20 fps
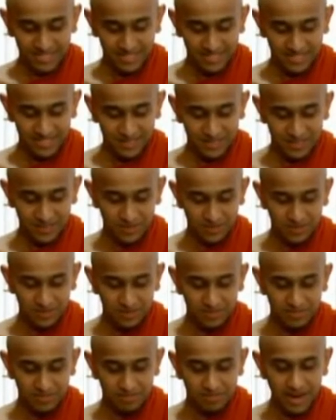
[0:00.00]

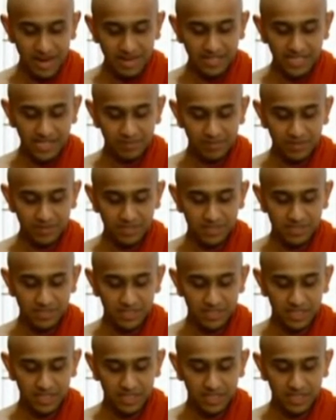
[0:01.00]
So my name
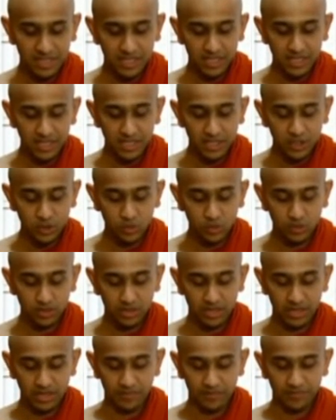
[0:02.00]
is
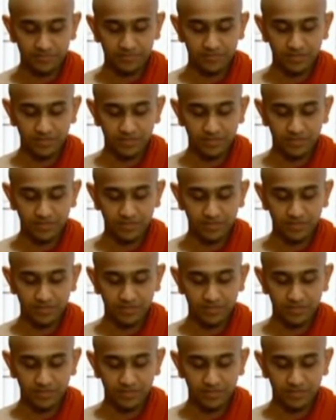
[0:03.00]
Inuka.